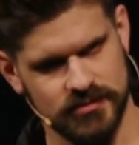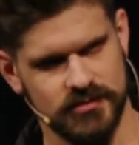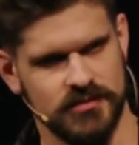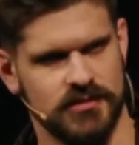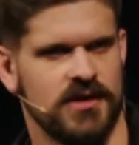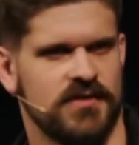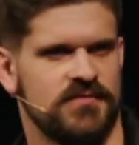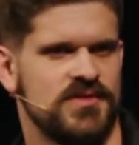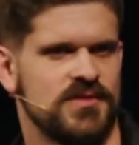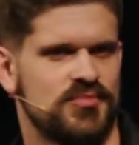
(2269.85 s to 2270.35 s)

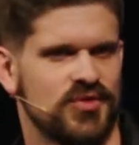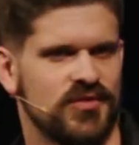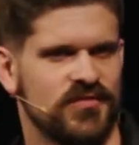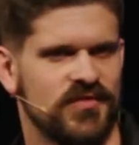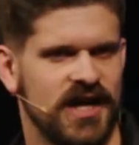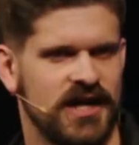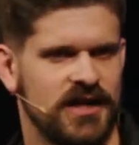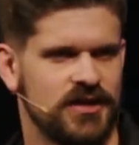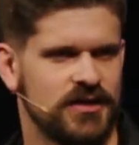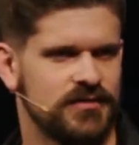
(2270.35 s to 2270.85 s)
of the
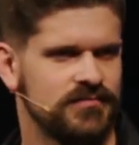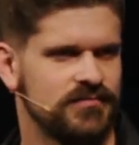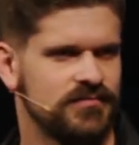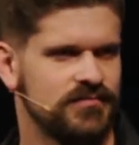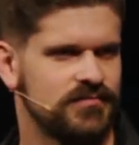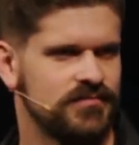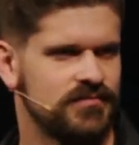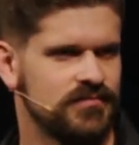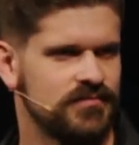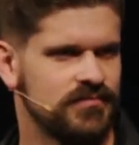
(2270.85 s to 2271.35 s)
provider.
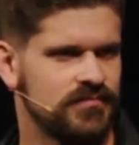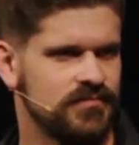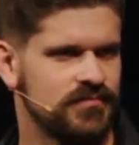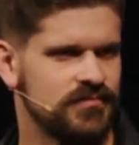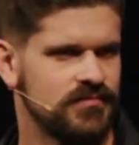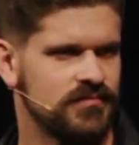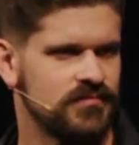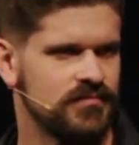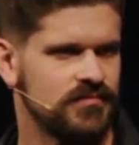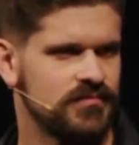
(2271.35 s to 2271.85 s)

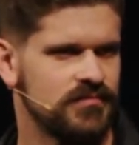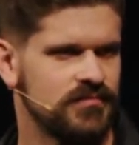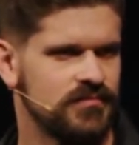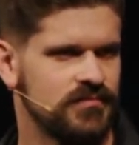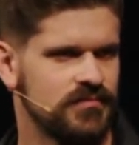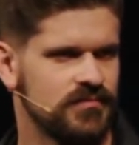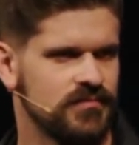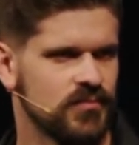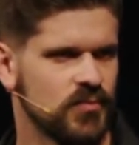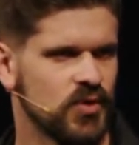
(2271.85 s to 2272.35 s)

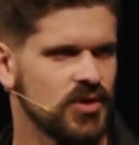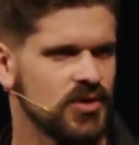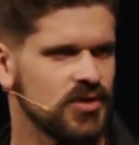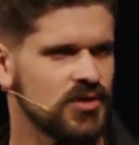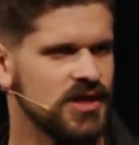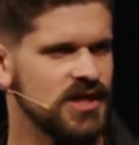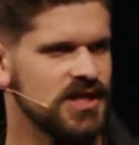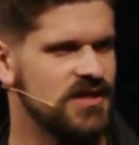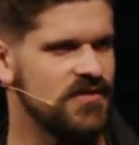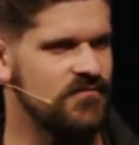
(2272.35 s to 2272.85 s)
We're
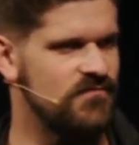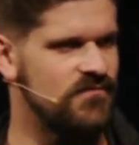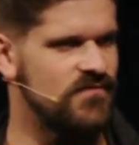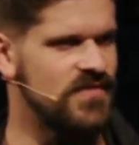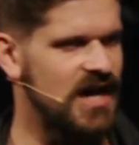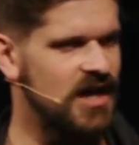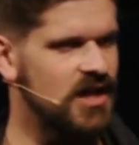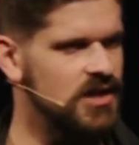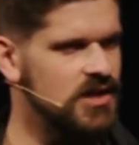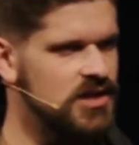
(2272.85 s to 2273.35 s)
learning the
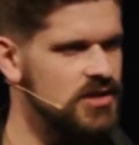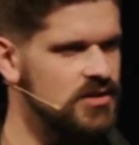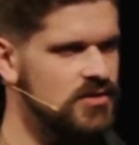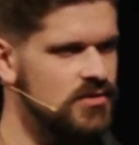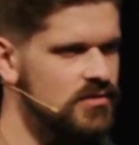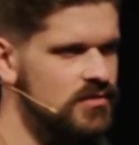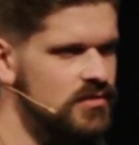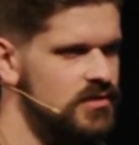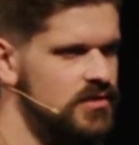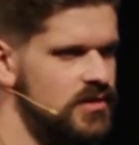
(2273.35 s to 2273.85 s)

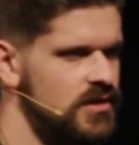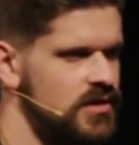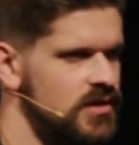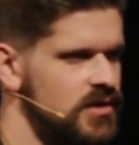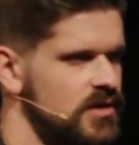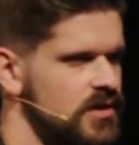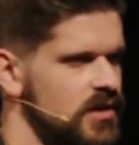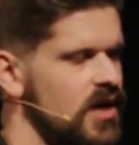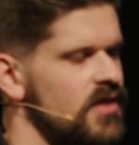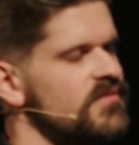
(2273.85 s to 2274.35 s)
value
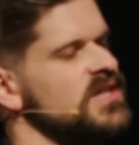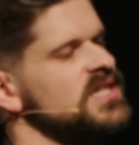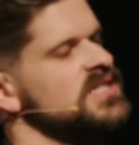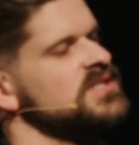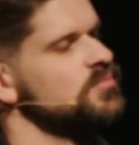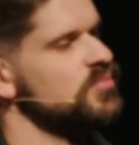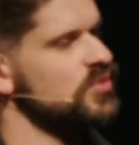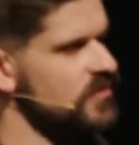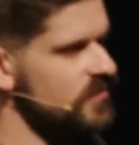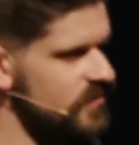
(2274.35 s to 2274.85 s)
of his
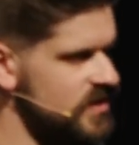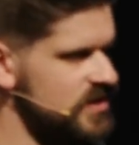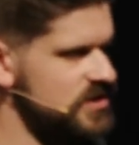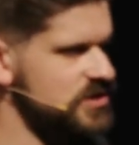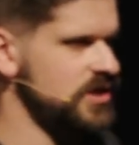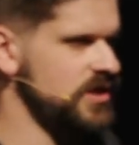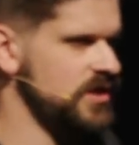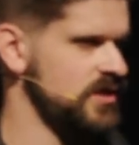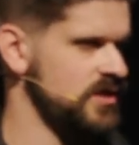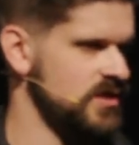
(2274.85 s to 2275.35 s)

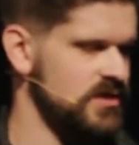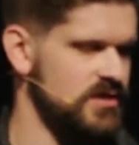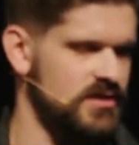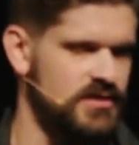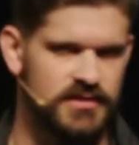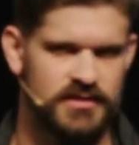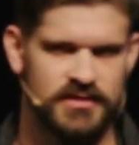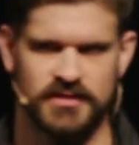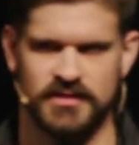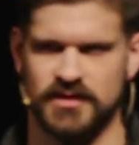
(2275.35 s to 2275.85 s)
provision.
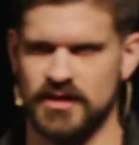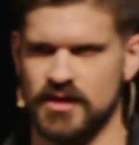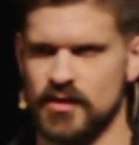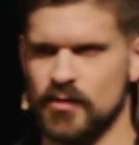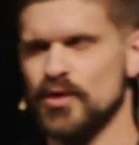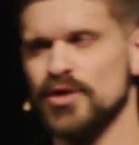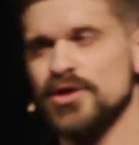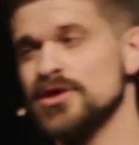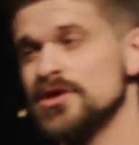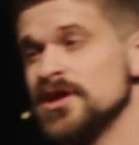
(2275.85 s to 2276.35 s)

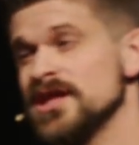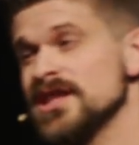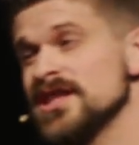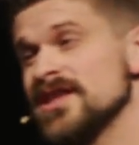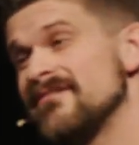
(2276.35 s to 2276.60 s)
We're learning the